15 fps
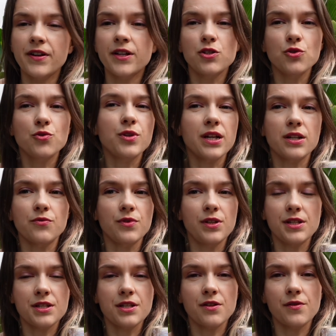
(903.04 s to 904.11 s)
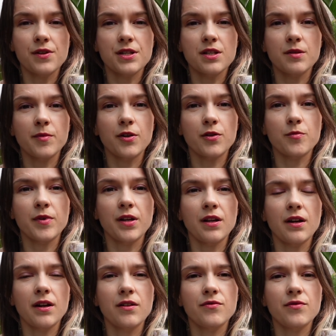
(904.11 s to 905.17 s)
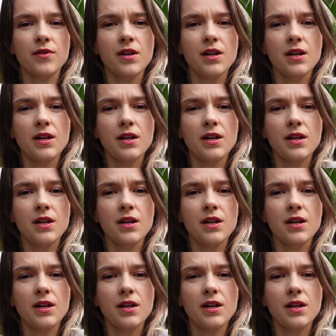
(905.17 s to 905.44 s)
do get really serious about my life?